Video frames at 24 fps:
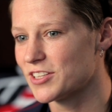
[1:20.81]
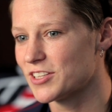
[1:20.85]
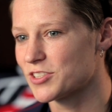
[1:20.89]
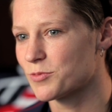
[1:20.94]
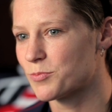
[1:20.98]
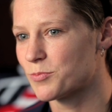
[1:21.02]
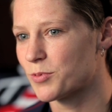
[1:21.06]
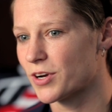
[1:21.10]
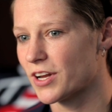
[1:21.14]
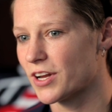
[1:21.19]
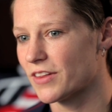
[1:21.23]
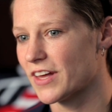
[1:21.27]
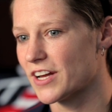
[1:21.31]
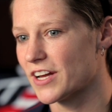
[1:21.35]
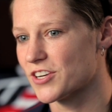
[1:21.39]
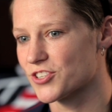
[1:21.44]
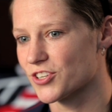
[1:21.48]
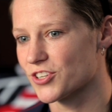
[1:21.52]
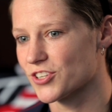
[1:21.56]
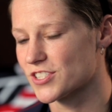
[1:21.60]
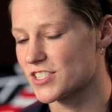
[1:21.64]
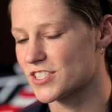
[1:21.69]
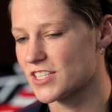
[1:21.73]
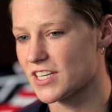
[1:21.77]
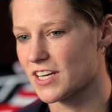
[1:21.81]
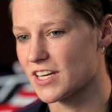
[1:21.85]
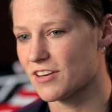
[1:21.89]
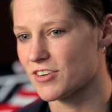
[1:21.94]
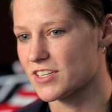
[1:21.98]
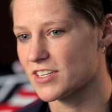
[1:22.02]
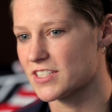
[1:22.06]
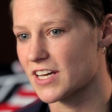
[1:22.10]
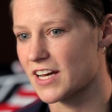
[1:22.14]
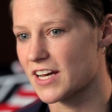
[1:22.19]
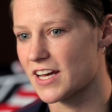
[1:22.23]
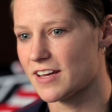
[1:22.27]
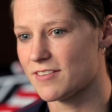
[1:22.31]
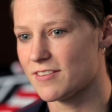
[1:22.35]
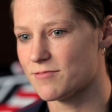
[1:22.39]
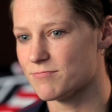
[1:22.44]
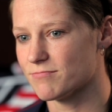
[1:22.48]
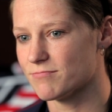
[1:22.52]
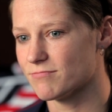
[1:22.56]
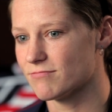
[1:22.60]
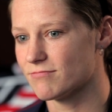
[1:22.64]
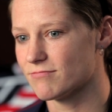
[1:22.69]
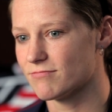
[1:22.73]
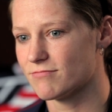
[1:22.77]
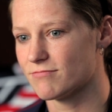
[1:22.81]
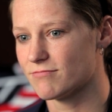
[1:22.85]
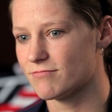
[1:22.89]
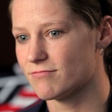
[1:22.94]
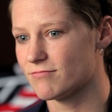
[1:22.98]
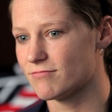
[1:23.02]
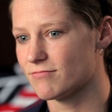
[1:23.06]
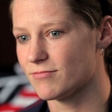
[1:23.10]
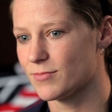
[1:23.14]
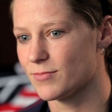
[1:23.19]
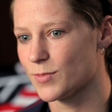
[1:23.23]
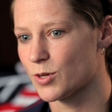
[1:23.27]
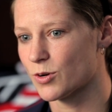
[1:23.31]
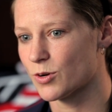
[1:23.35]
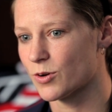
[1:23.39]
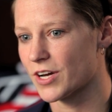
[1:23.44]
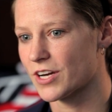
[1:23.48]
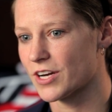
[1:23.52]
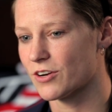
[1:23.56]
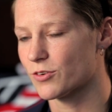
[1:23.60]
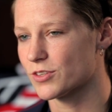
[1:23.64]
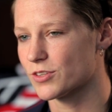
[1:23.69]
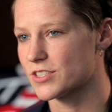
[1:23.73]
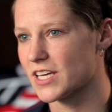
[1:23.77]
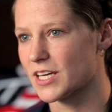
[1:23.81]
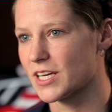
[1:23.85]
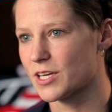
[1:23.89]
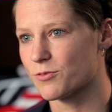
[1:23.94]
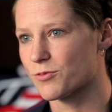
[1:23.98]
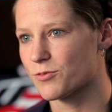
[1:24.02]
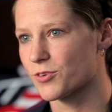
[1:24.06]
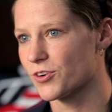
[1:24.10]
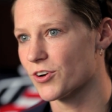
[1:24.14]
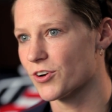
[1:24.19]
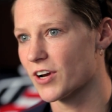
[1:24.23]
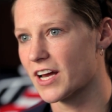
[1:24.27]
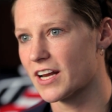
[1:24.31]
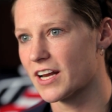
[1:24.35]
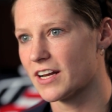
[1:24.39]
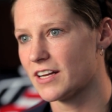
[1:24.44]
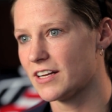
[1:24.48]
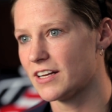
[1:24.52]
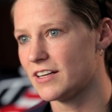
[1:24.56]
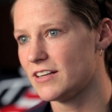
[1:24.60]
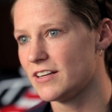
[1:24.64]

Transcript: to put on that jersey every time. You know, I don't take it for granted.